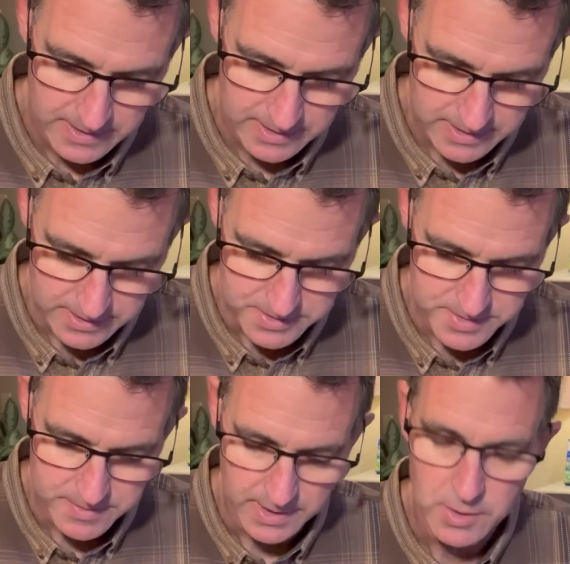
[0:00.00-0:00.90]
is,
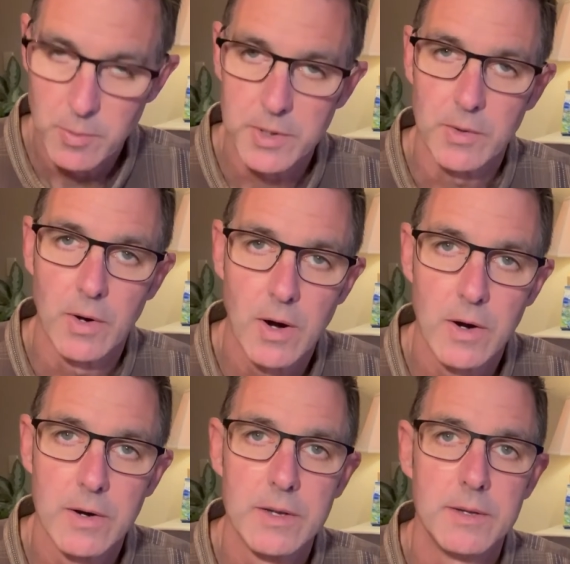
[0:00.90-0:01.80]
there will your
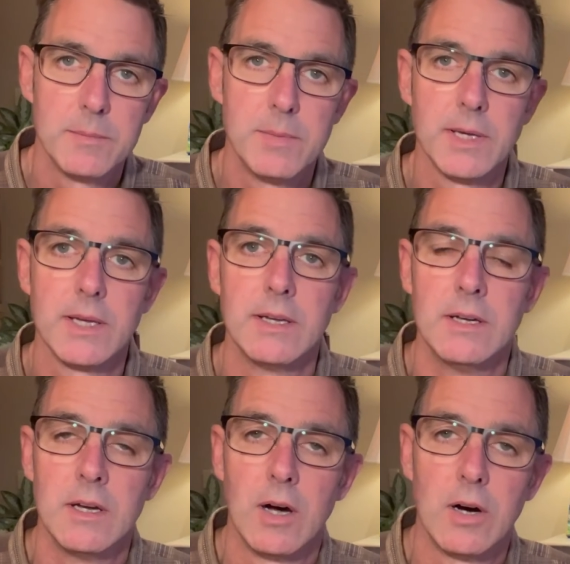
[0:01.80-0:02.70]
heart be
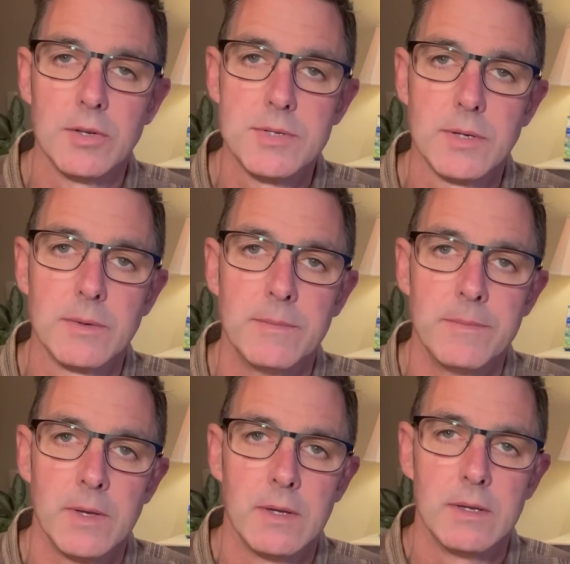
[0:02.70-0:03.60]
also.
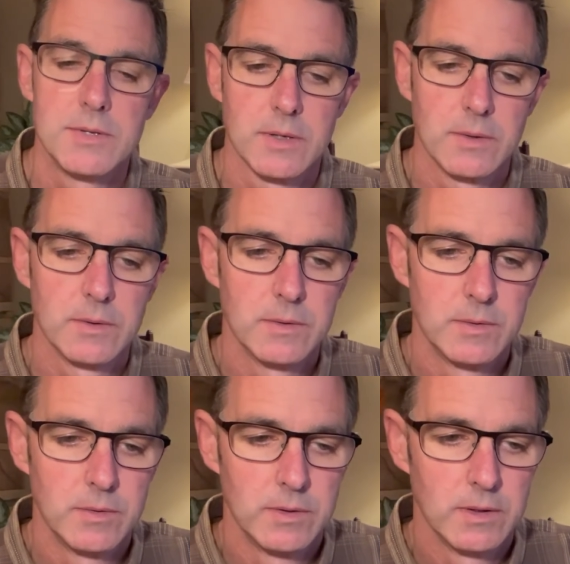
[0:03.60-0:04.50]
So
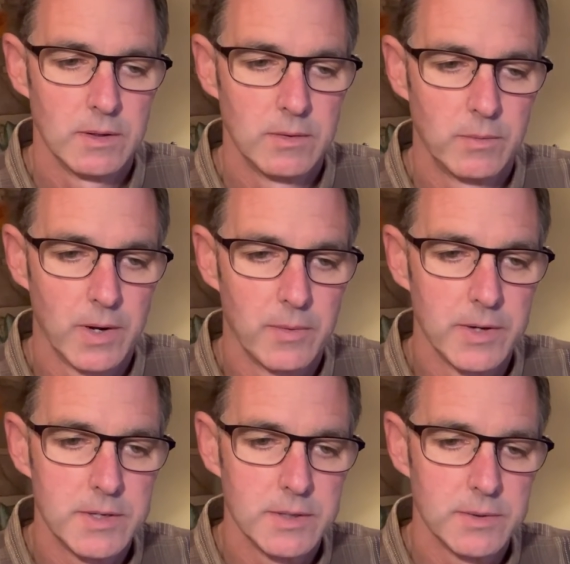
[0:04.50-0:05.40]
what I want
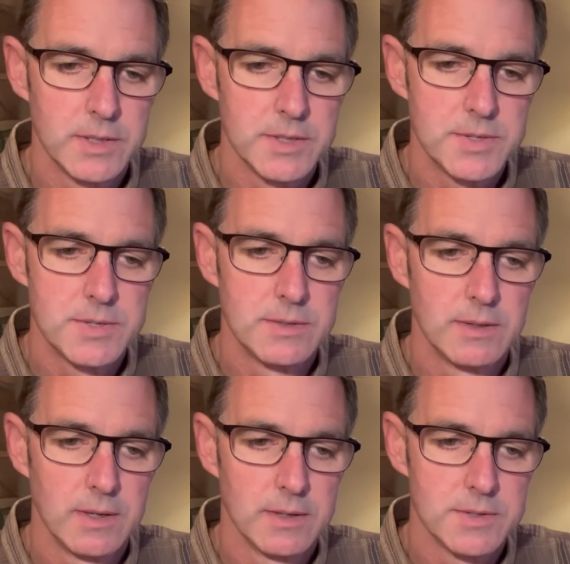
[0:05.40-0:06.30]
to do
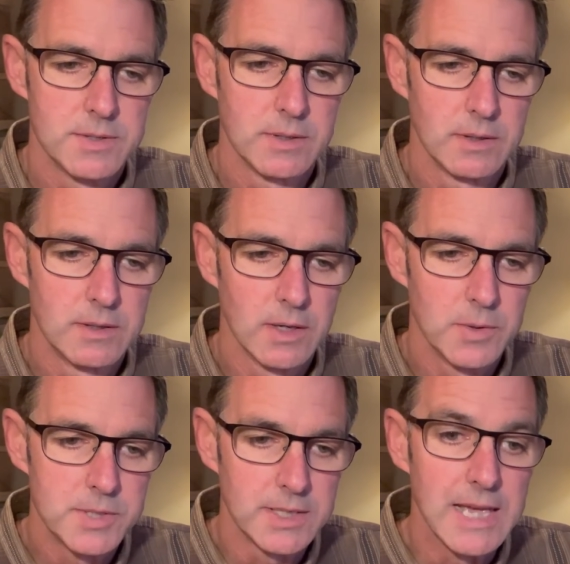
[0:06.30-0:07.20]
is go
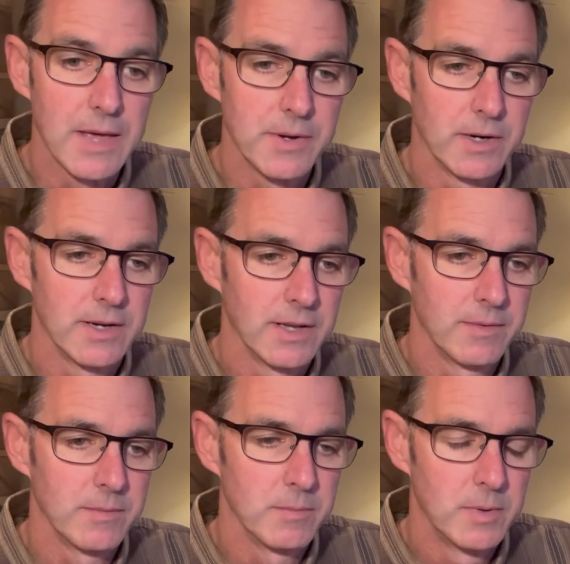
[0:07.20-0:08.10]
together
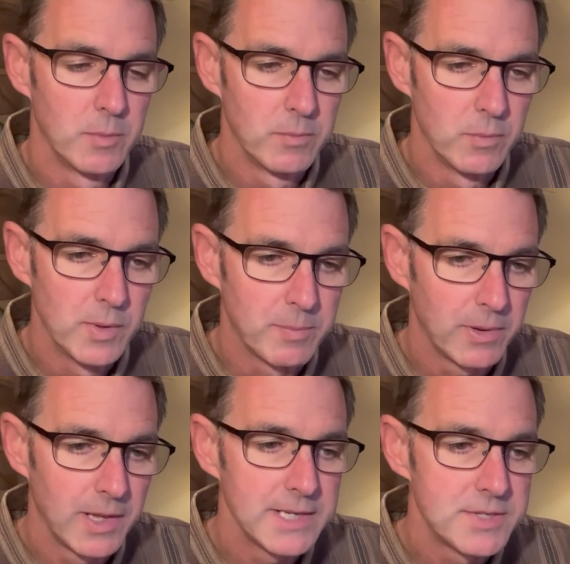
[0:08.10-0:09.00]
in
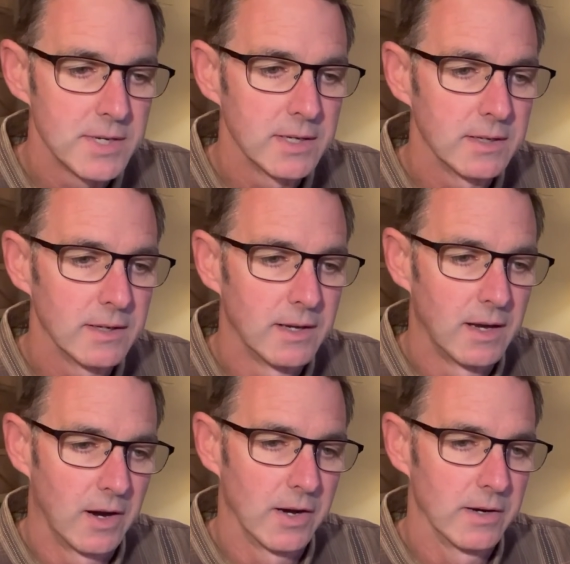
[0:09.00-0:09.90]
replacing
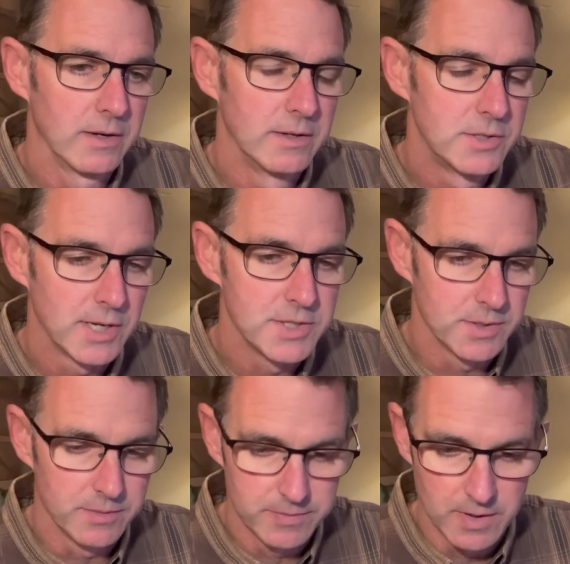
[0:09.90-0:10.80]
our
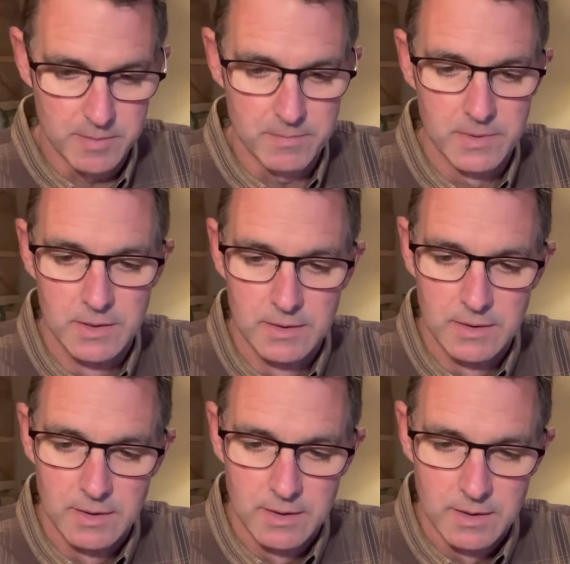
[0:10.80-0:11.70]
treasure from
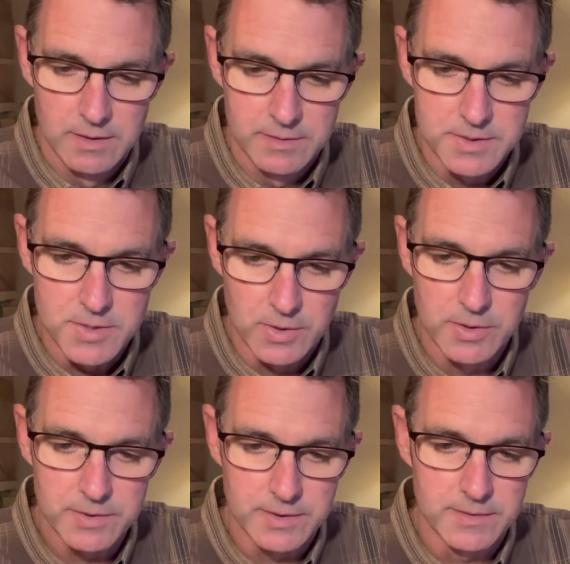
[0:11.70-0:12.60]
these
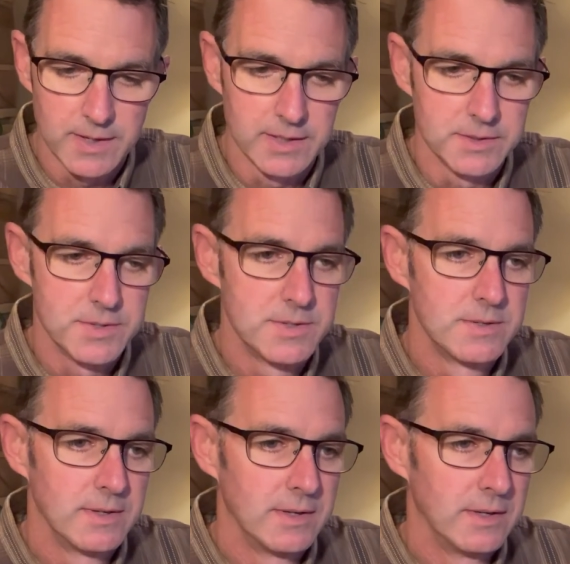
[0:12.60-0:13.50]
earthly things